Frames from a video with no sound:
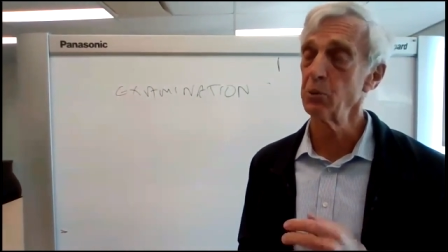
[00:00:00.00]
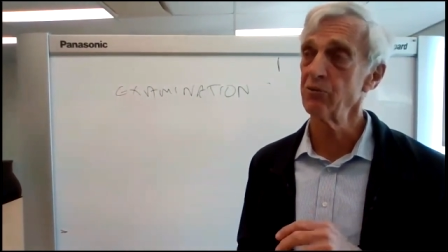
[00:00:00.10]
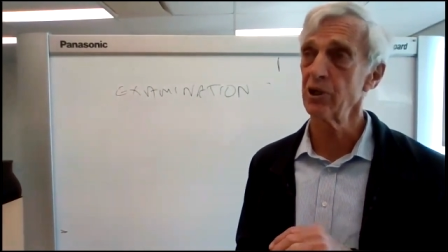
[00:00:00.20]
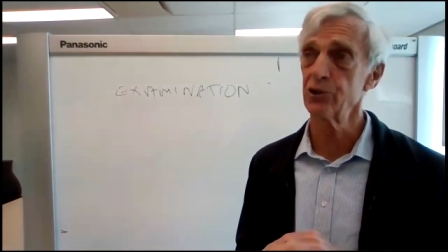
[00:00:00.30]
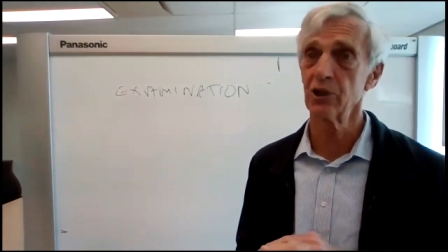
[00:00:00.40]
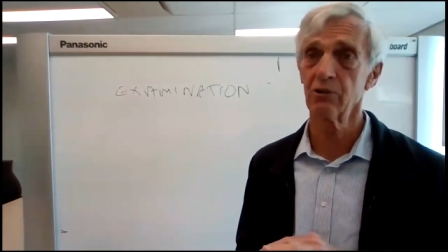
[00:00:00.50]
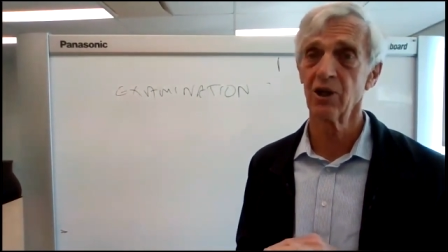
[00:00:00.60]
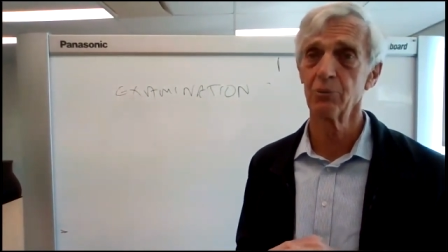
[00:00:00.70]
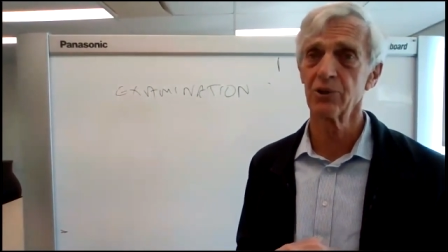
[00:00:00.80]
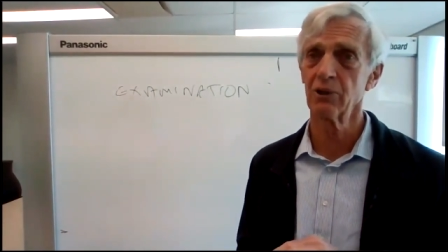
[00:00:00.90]
some of our
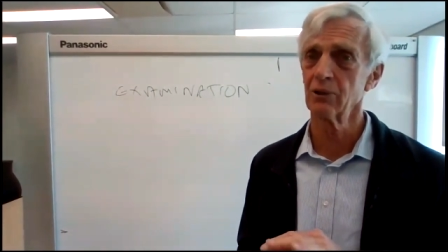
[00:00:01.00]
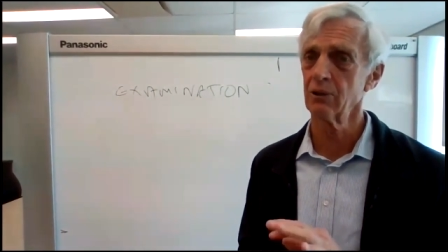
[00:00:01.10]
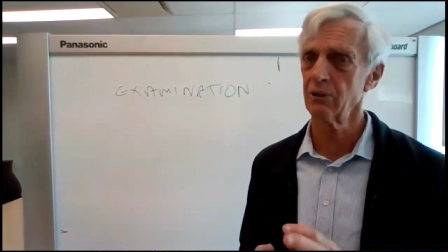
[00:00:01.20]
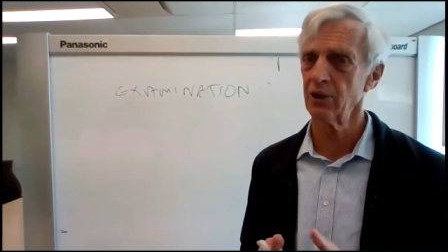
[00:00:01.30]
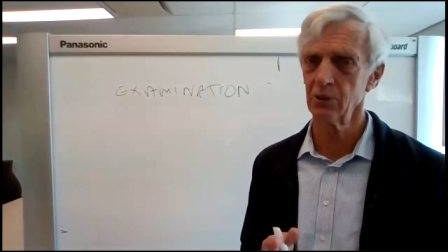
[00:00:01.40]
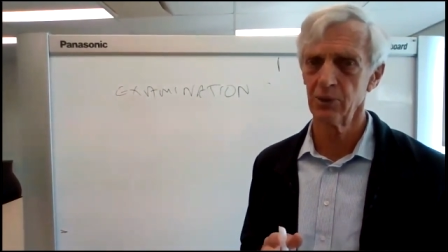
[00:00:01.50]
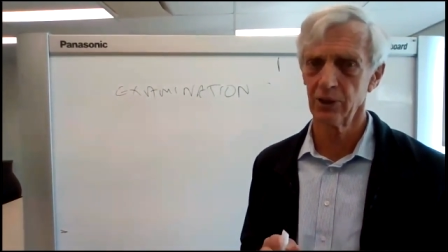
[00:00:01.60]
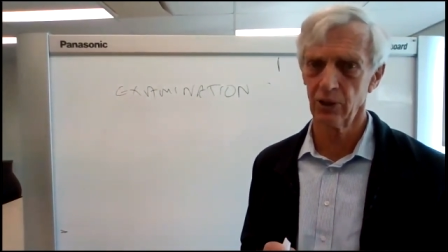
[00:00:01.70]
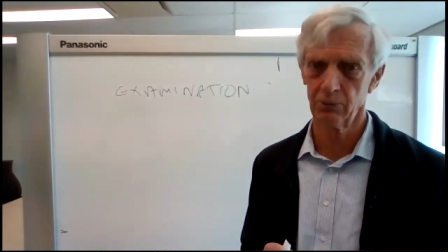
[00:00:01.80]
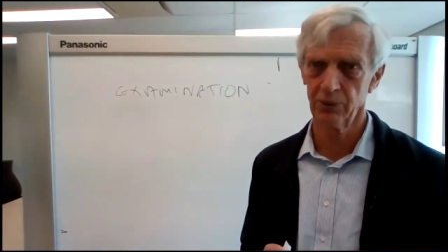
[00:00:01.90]
genograms are
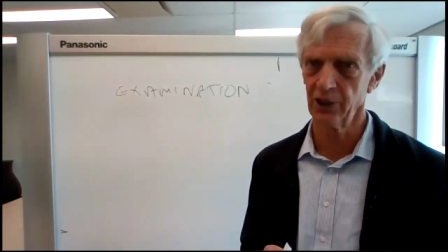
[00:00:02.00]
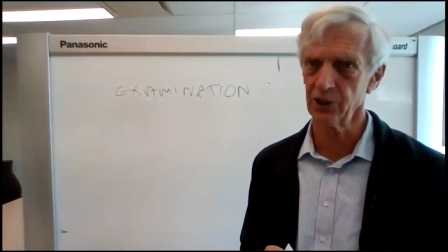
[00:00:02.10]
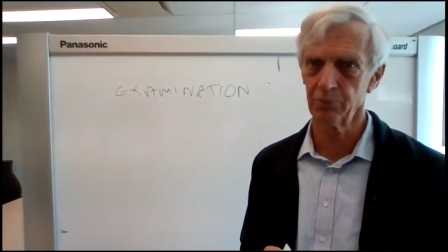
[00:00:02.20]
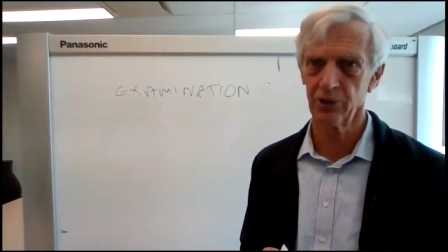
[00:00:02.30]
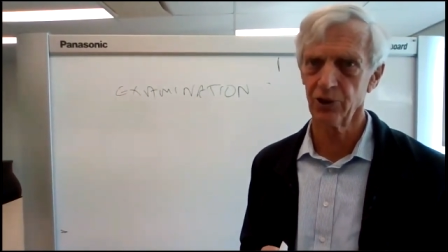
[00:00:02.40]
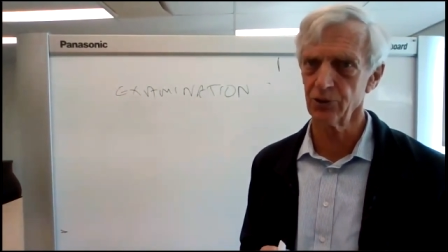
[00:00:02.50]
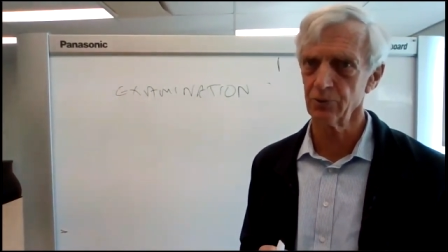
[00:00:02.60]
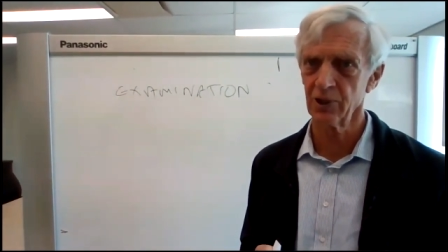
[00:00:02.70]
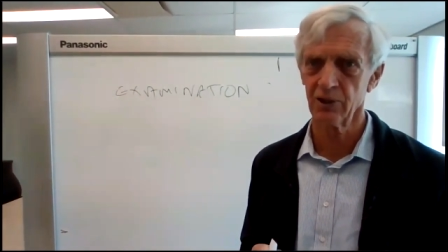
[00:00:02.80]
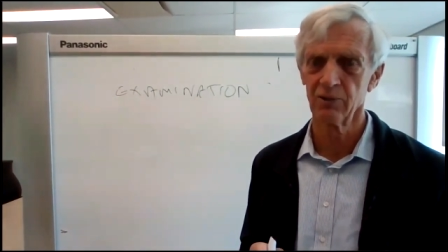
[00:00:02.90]
incredibly complex
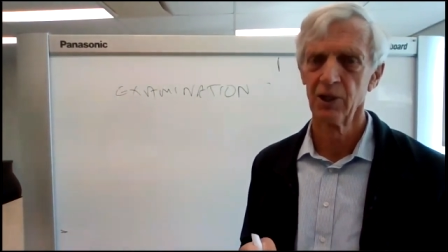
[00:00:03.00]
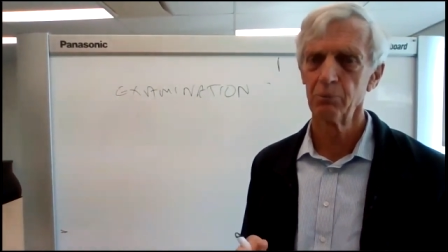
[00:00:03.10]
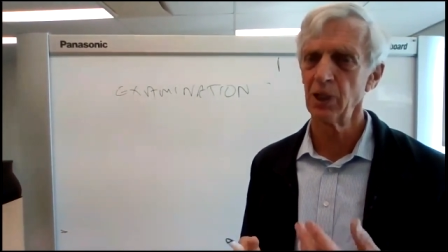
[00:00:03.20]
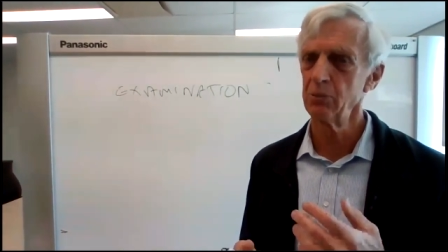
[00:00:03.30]
because we have